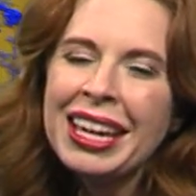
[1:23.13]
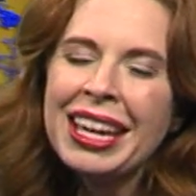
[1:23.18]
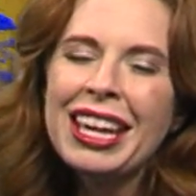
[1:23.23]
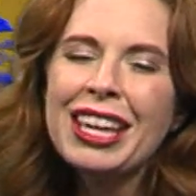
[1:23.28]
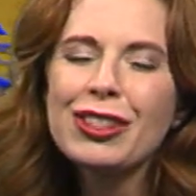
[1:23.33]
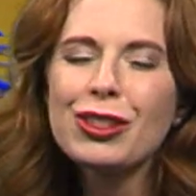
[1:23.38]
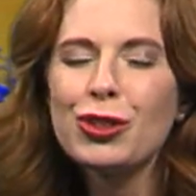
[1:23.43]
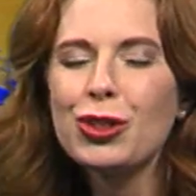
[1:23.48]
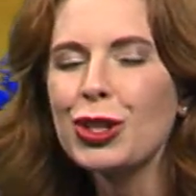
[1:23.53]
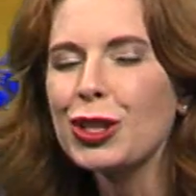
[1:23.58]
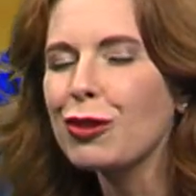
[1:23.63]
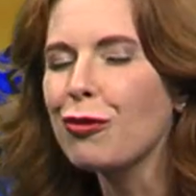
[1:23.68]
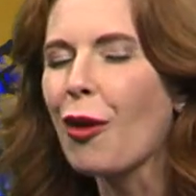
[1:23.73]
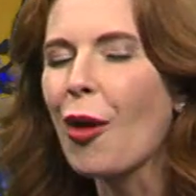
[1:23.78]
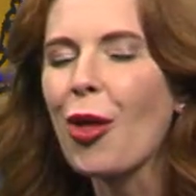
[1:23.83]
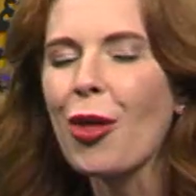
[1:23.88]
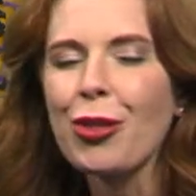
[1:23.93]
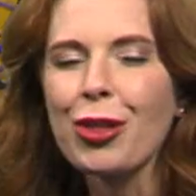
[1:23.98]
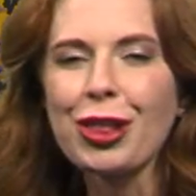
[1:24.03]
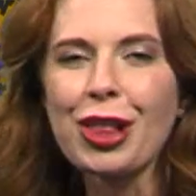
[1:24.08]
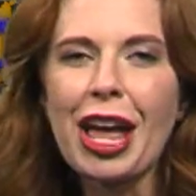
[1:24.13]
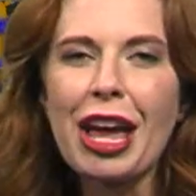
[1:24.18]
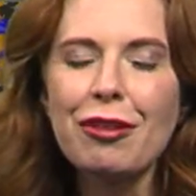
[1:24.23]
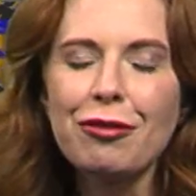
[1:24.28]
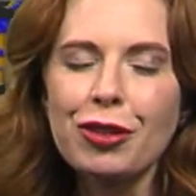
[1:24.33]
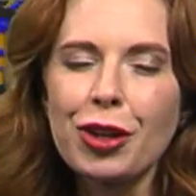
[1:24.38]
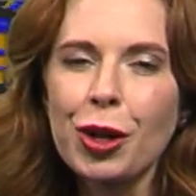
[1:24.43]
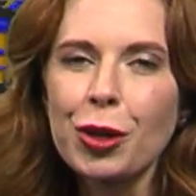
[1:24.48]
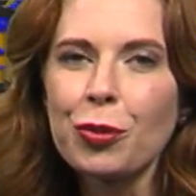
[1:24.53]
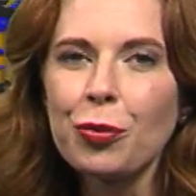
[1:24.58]
So just follow the
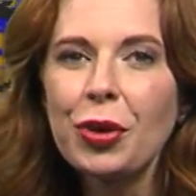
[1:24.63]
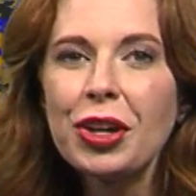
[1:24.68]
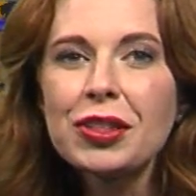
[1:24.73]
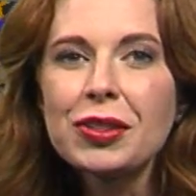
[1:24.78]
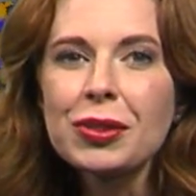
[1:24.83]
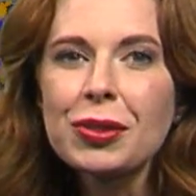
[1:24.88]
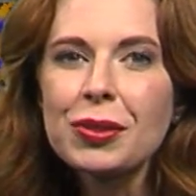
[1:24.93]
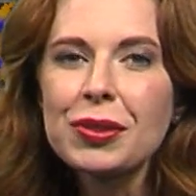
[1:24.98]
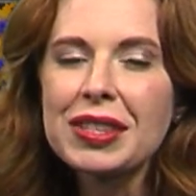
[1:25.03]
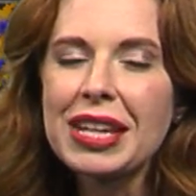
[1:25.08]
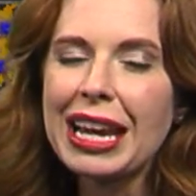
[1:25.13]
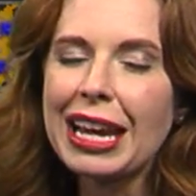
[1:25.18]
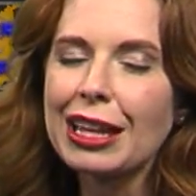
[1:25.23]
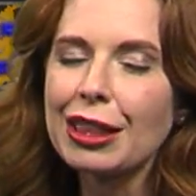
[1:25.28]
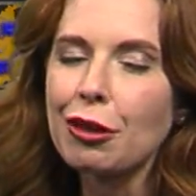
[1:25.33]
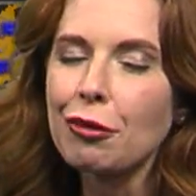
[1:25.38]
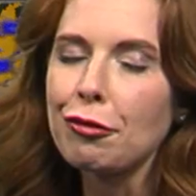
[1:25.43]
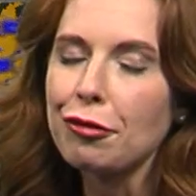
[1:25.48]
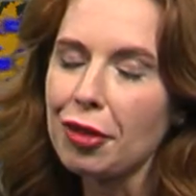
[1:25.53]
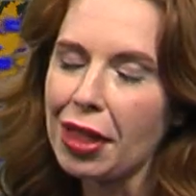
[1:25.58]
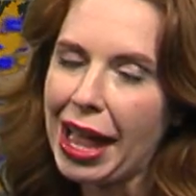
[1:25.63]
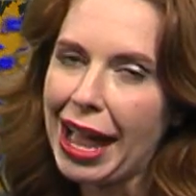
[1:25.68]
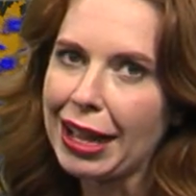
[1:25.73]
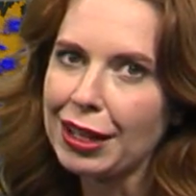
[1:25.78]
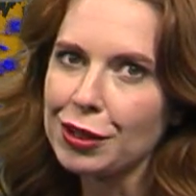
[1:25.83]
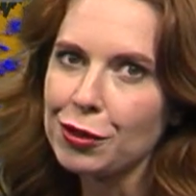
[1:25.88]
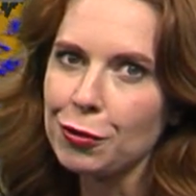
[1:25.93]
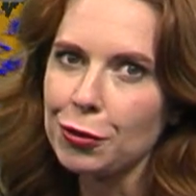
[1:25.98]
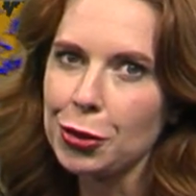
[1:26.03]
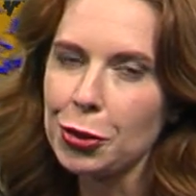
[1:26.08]
lifeguard whistles and the
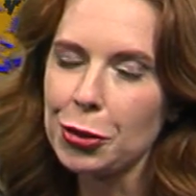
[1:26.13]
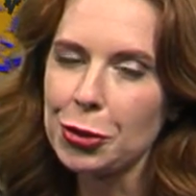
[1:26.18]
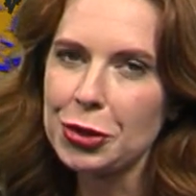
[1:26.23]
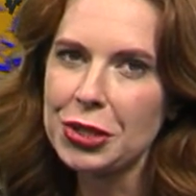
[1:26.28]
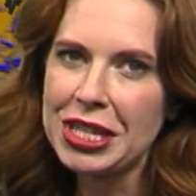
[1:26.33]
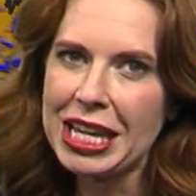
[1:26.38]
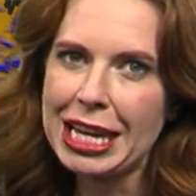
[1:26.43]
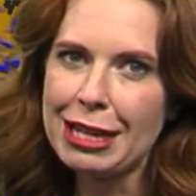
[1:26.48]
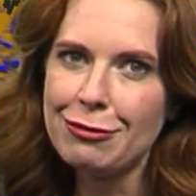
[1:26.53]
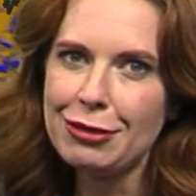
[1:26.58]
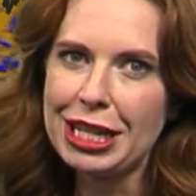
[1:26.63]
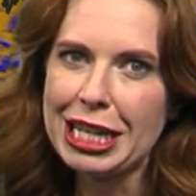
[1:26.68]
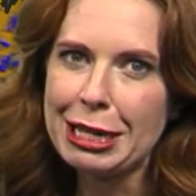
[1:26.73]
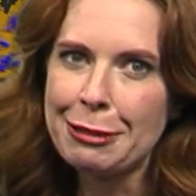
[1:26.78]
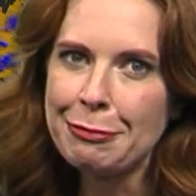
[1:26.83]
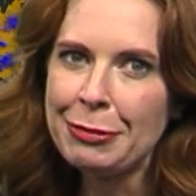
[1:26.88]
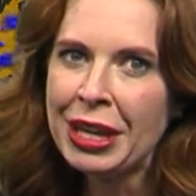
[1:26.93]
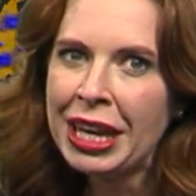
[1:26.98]
flags for your safety.